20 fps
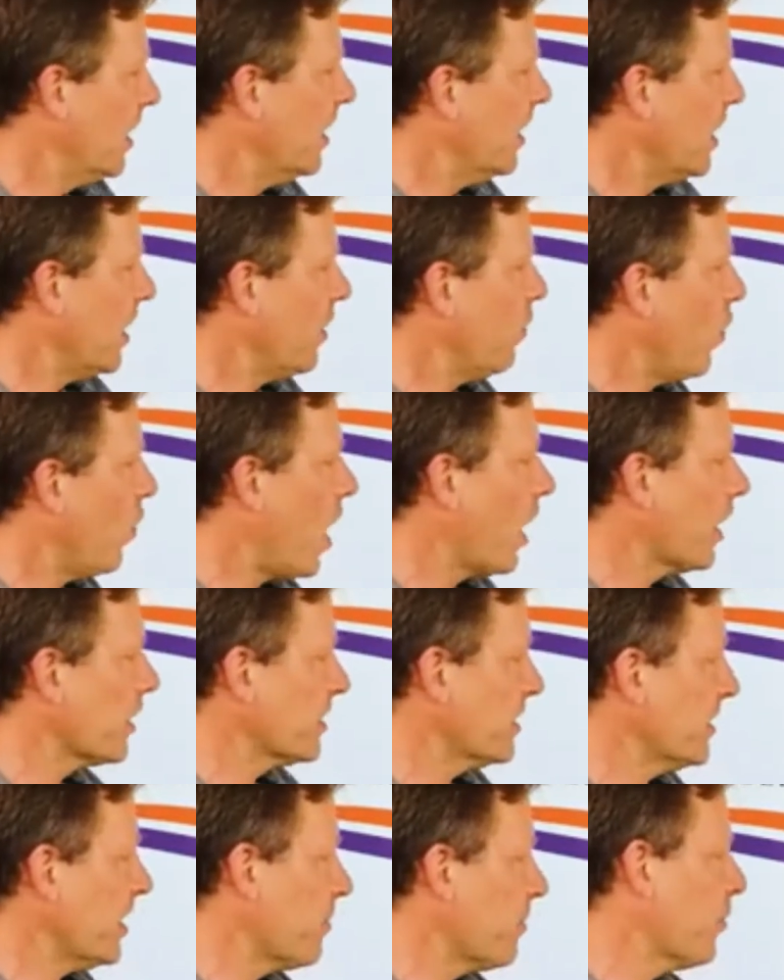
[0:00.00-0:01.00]
the water
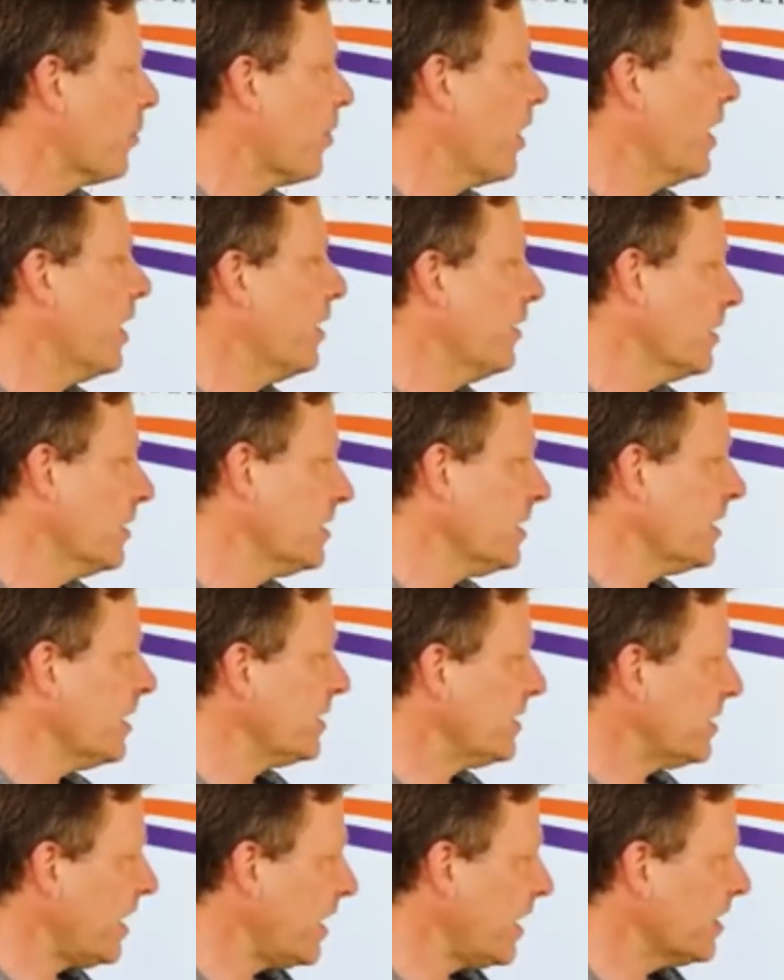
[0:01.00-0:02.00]
separator. It's a
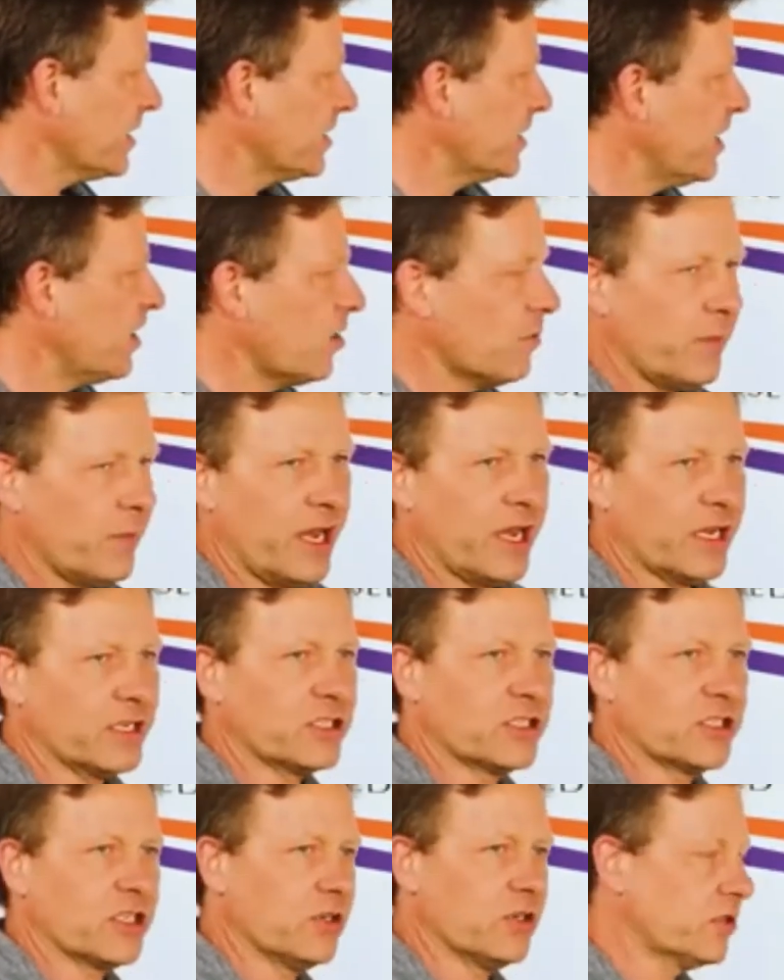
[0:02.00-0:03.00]
stainless steel
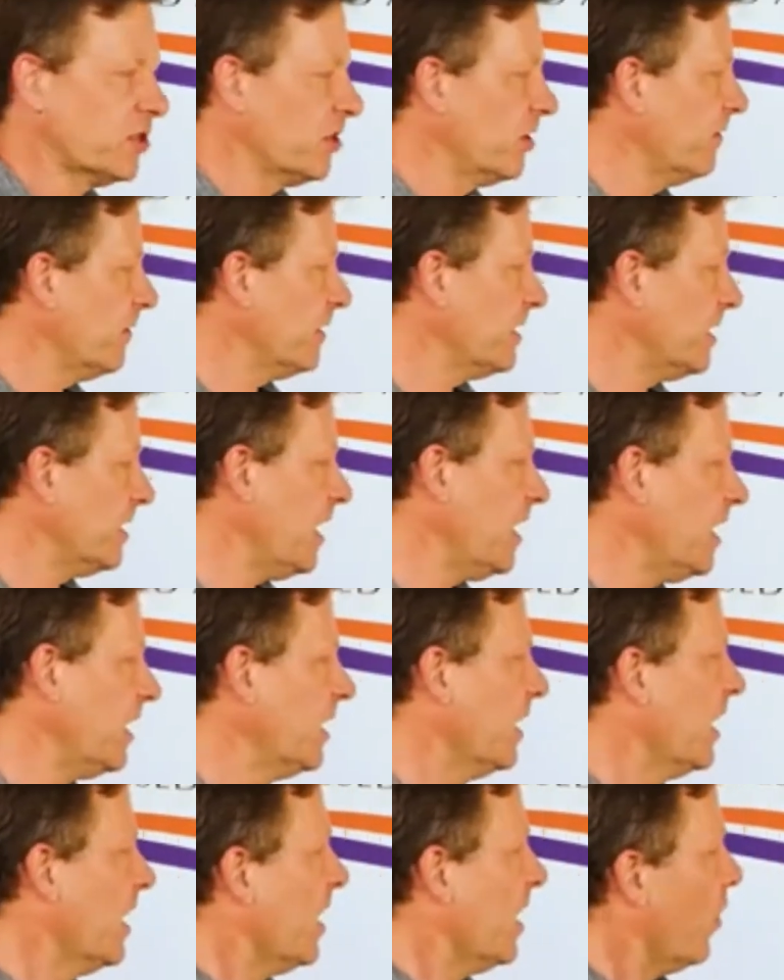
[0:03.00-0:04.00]
mesh, so
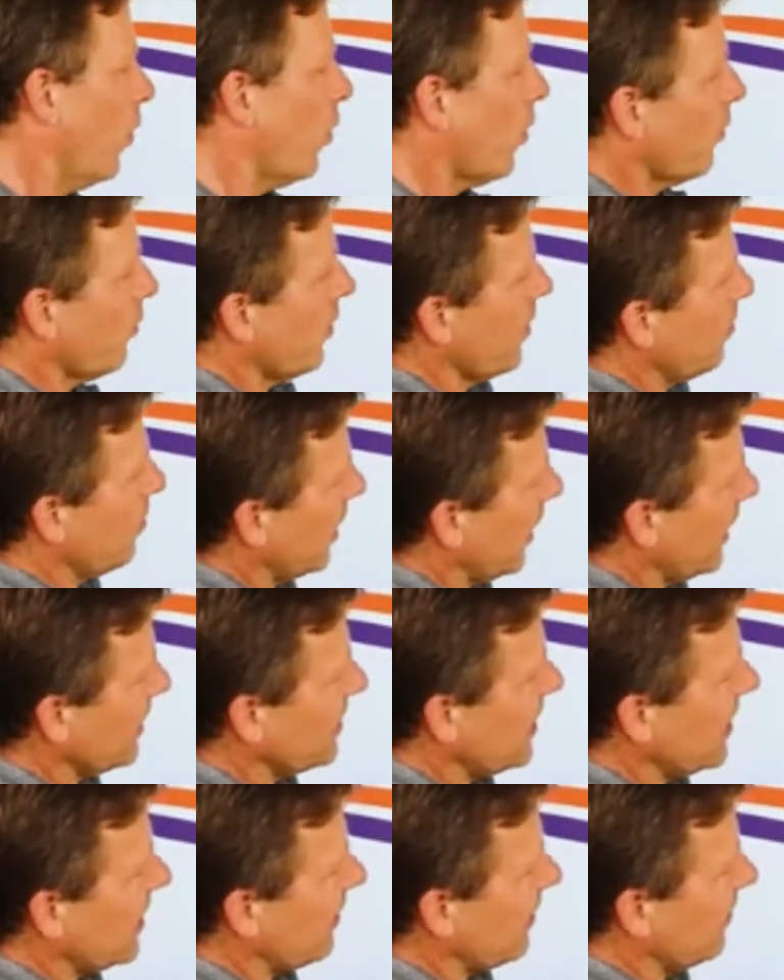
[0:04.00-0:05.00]
servicing or
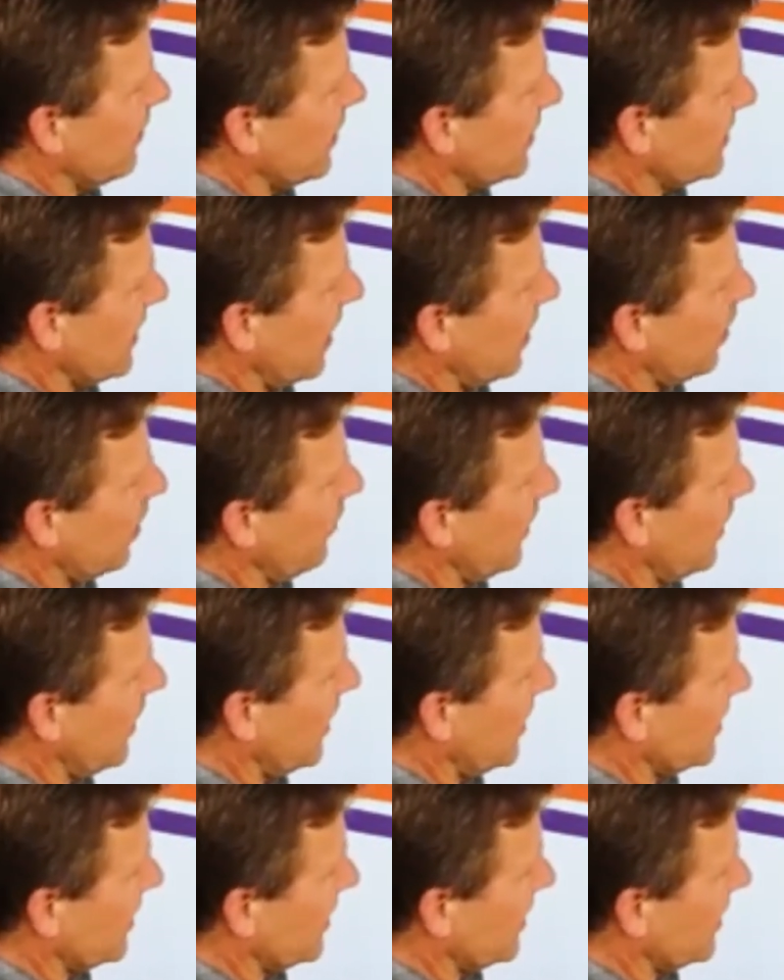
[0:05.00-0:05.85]
replacing of this element